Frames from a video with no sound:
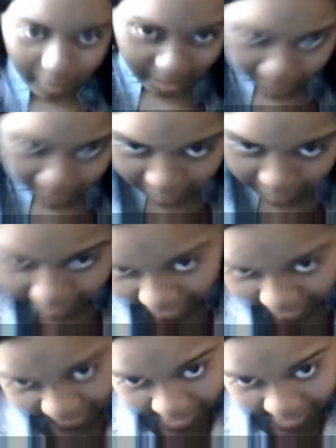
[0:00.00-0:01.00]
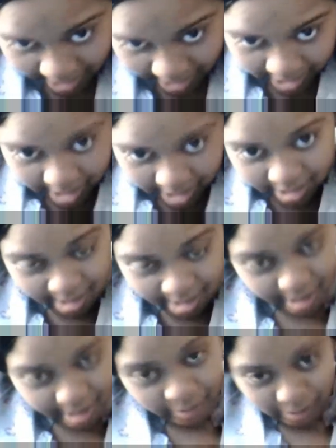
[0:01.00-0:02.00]
at all.
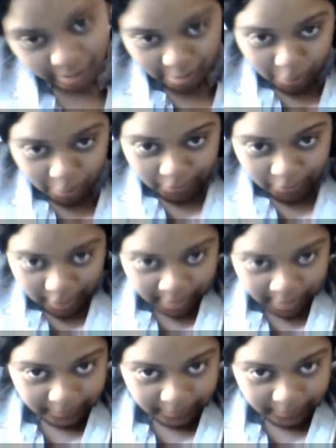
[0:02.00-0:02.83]
None whatsoever.